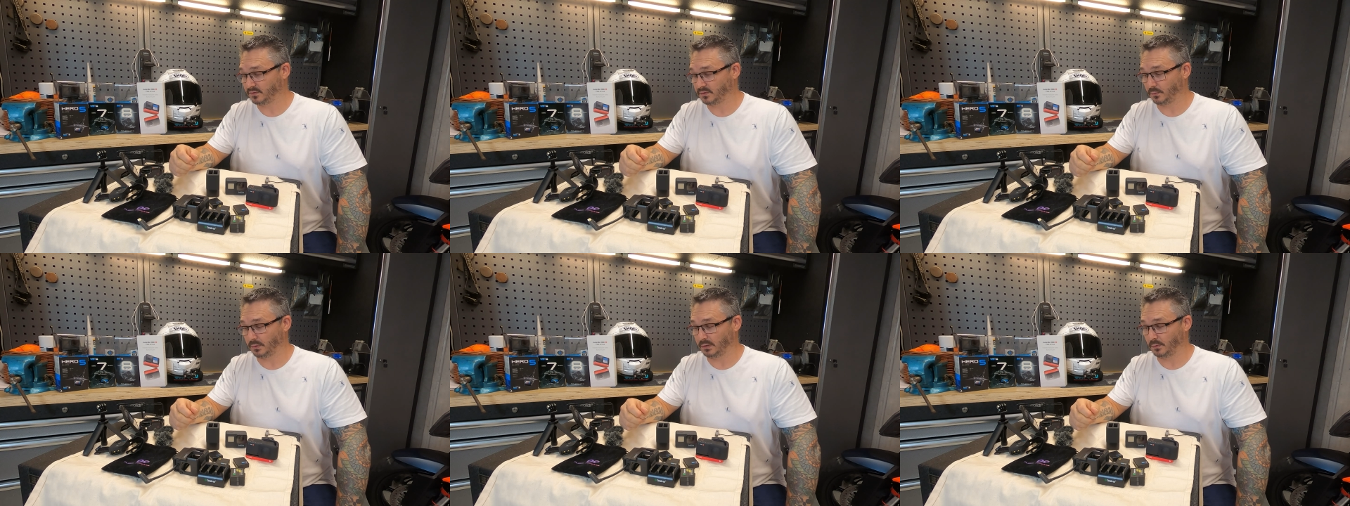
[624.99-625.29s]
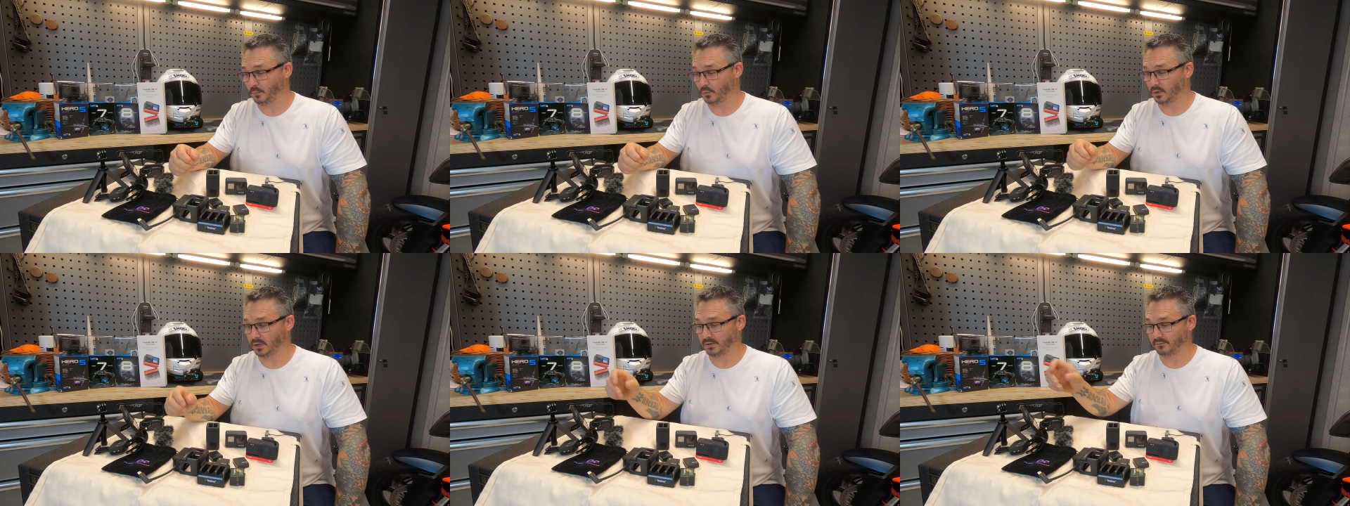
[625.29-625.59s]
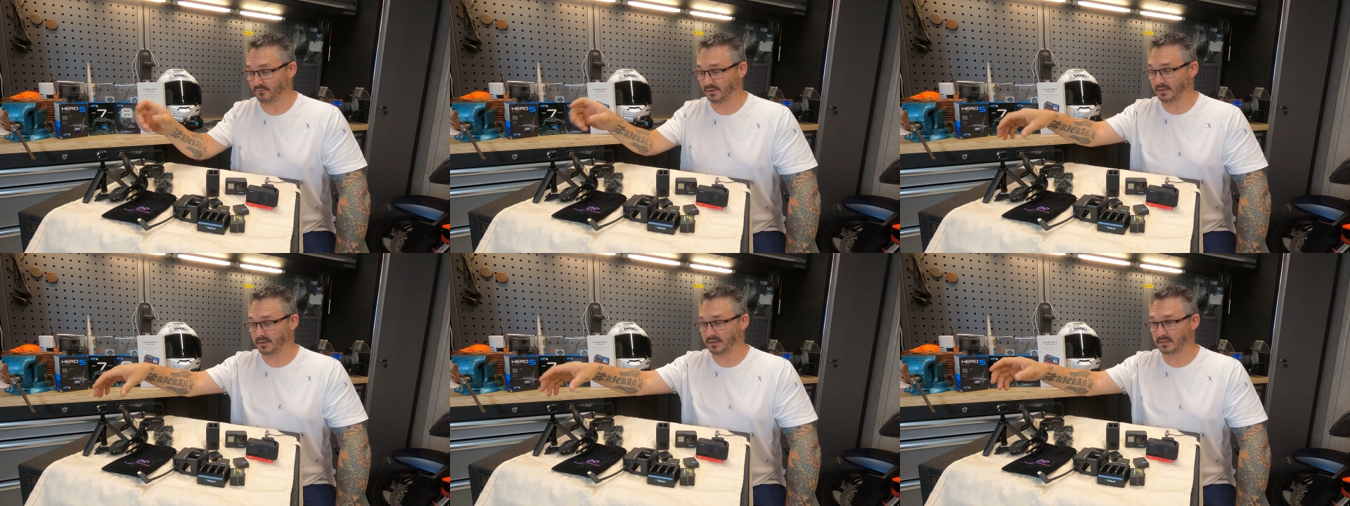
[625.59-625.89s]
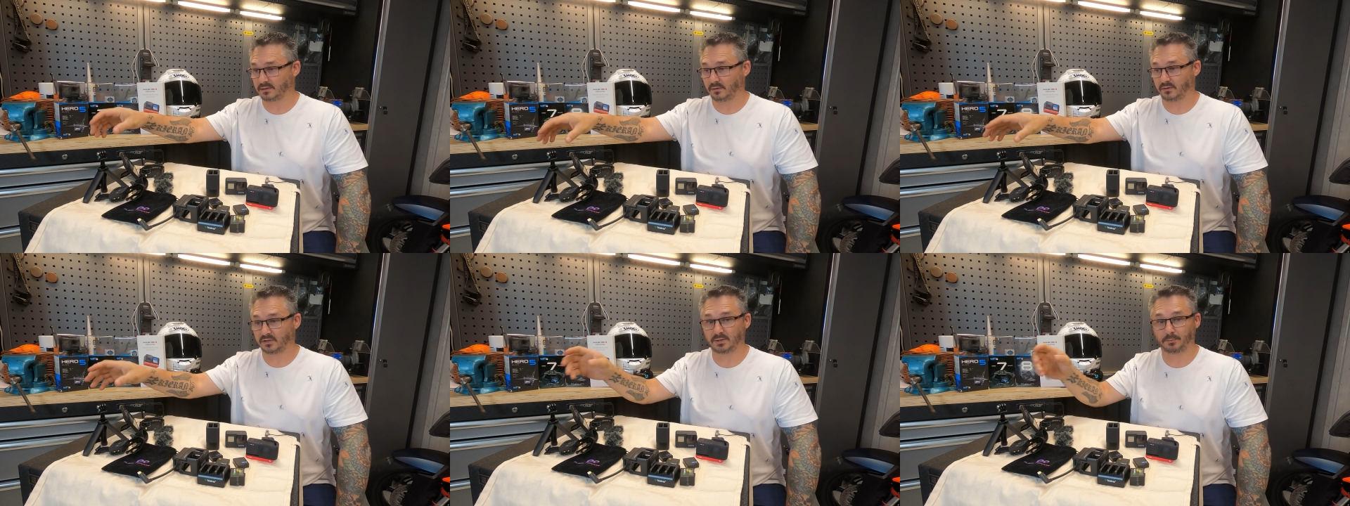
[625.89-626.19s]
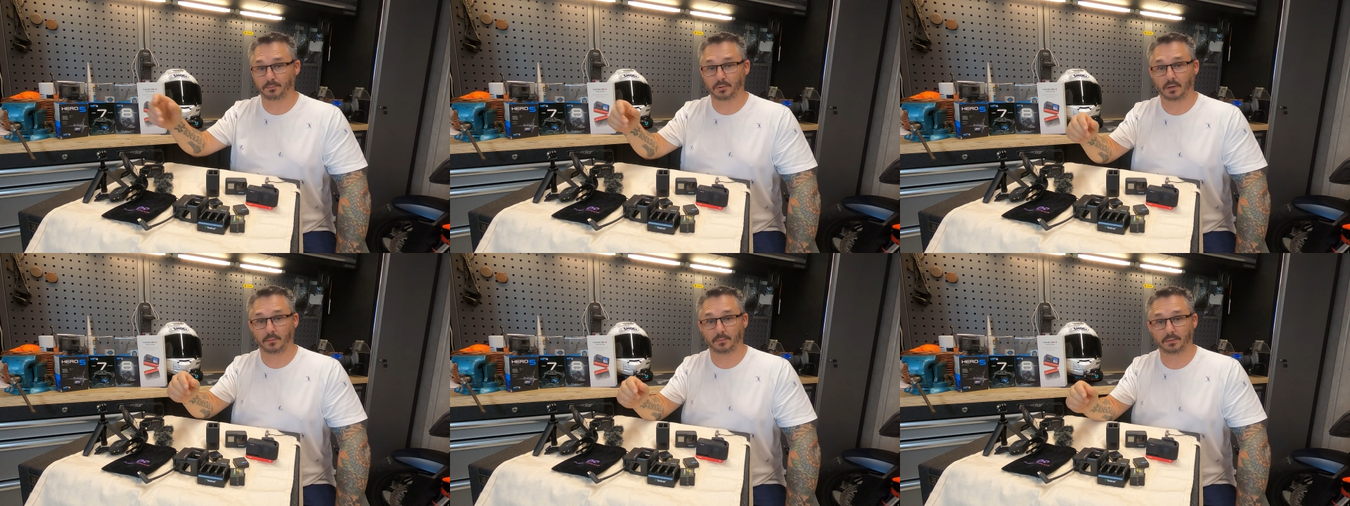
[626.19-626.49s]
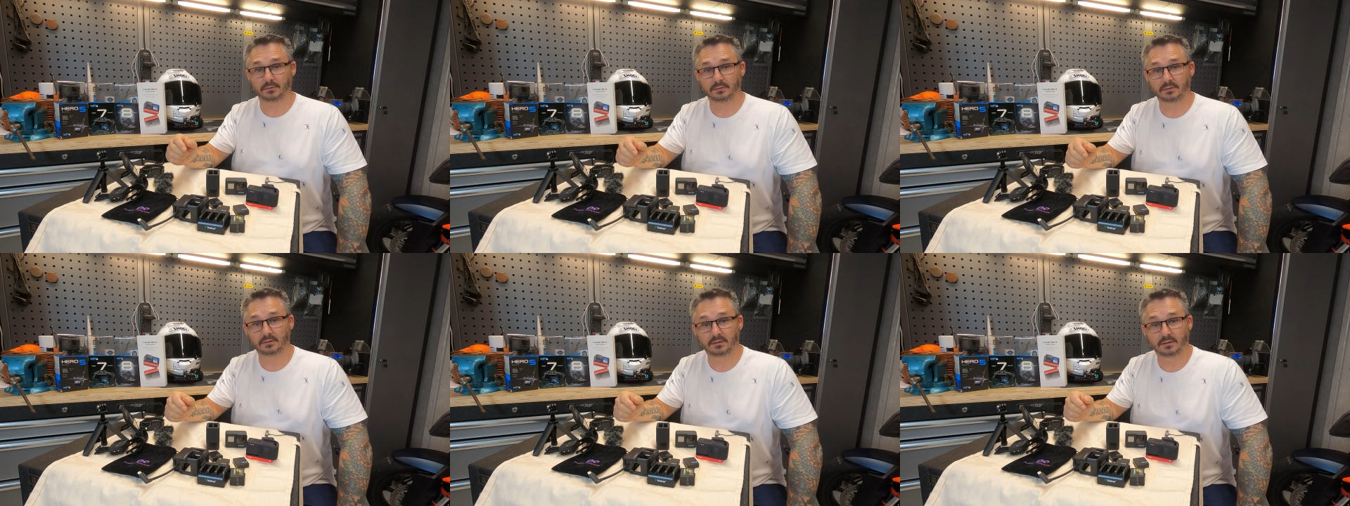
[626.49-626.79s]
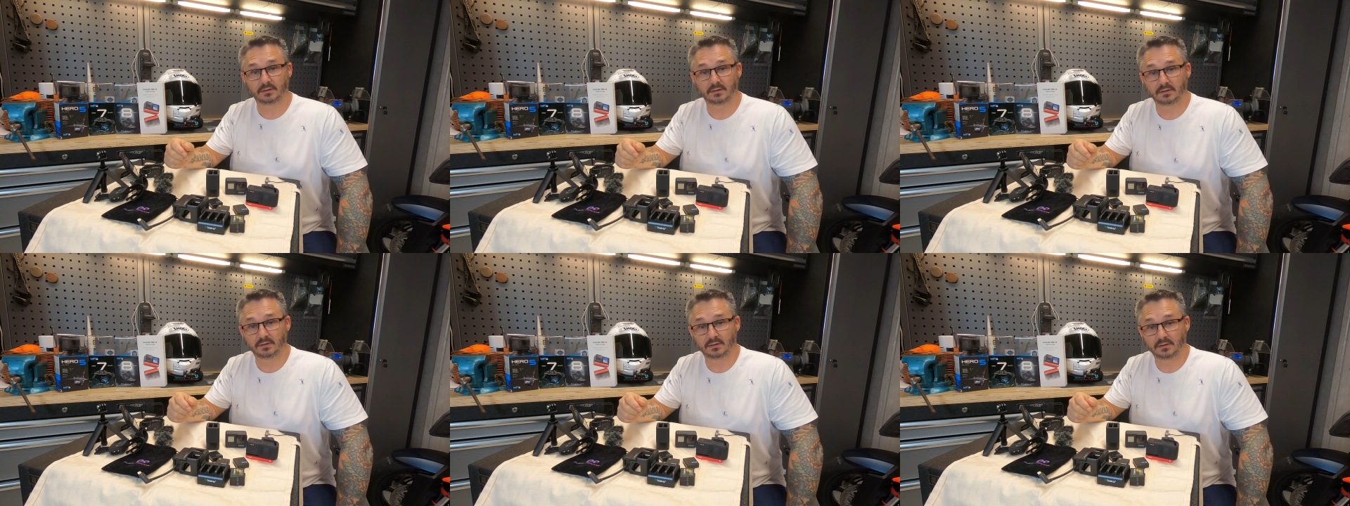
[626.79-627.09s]
so when you're walking around it's nice to pop
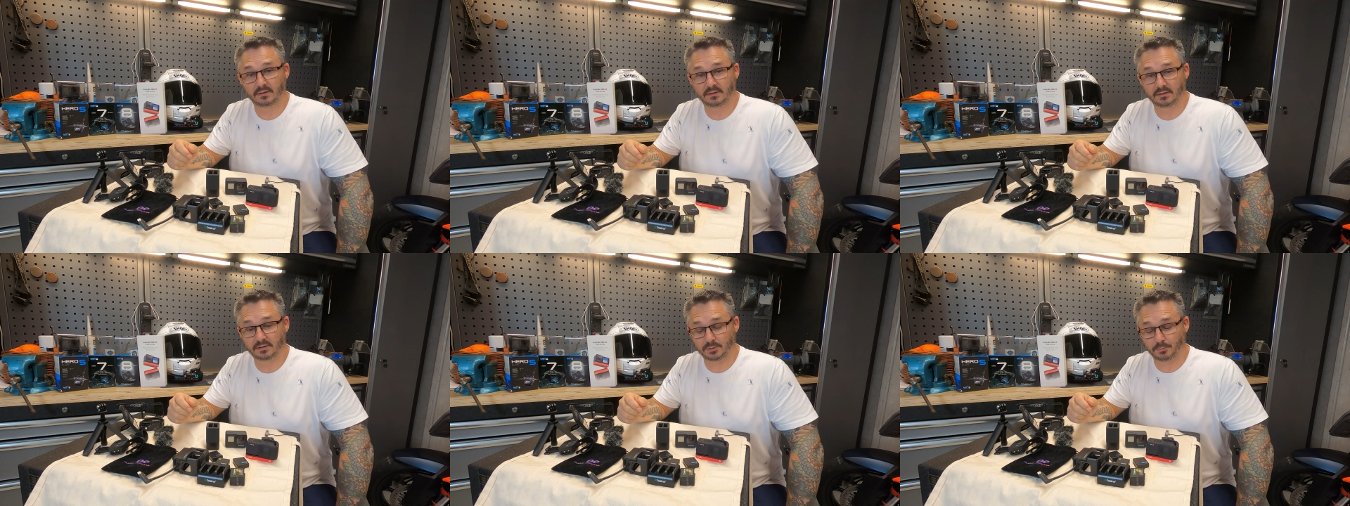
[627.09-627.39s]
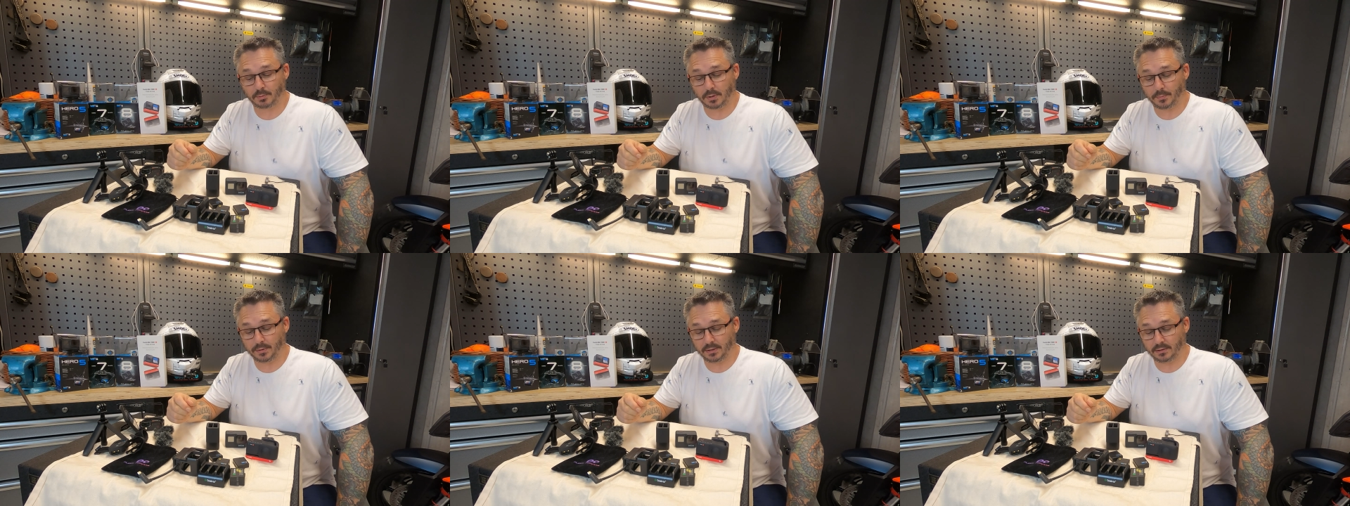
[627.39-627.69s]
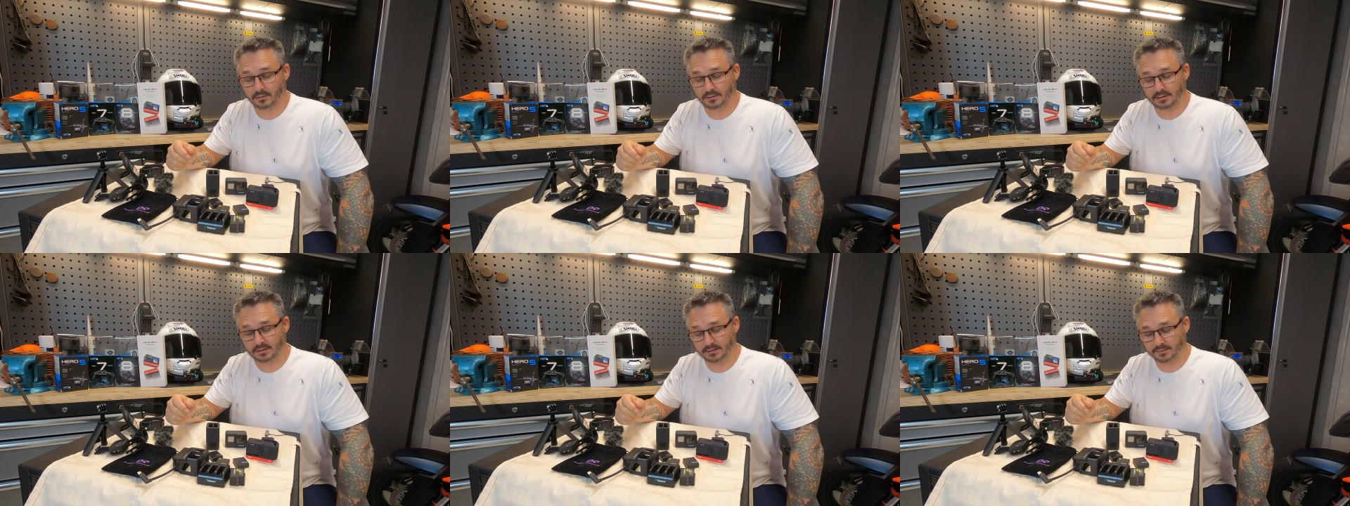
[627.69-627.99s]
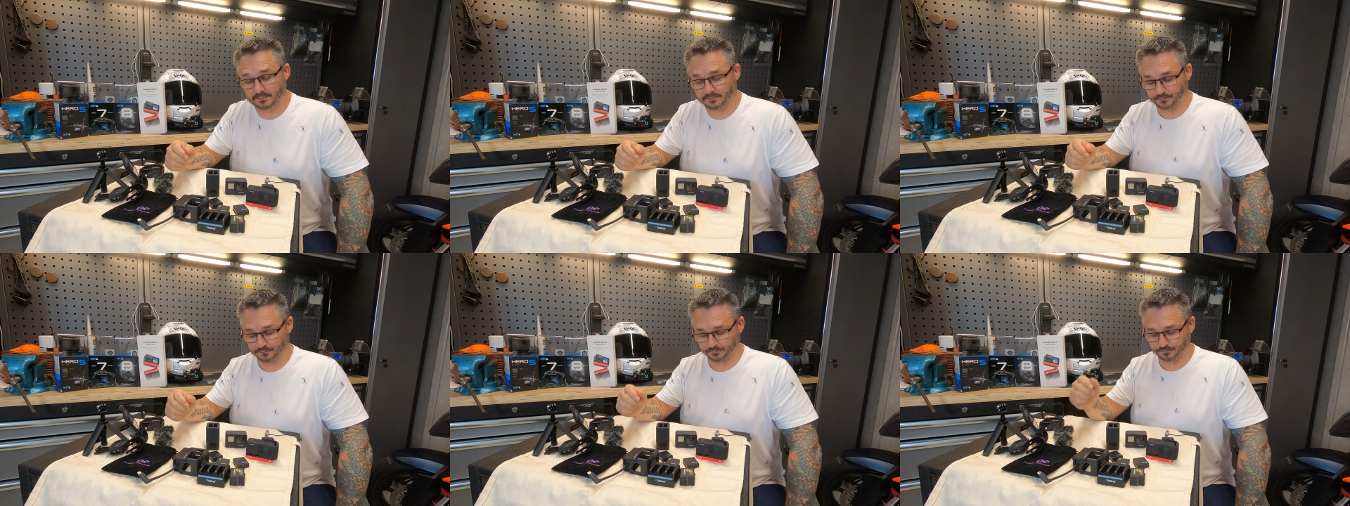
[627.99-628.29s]
it on there.